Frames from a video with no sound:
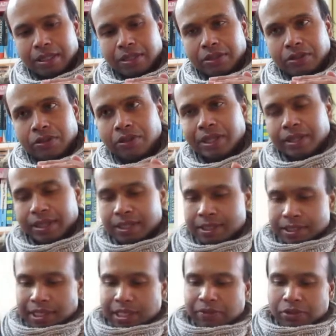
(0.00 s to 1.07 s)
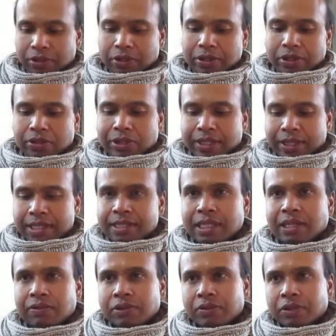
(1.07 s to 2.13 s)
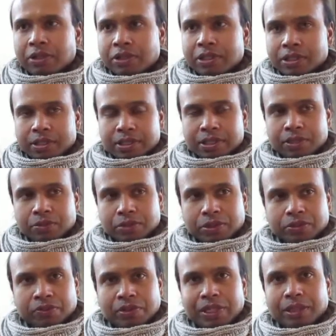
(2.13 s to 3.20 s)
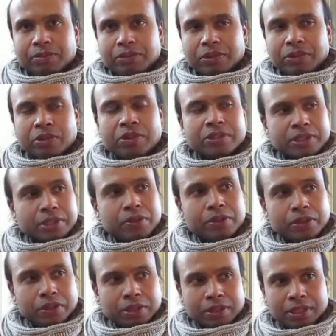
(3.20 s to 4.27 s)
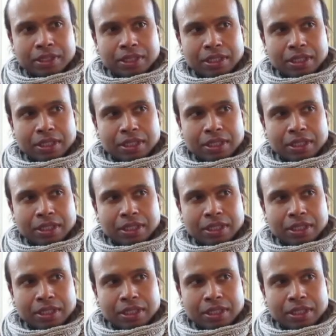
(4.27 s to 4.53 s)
you're at this level you're at this level of consciousness which you're feeling not so good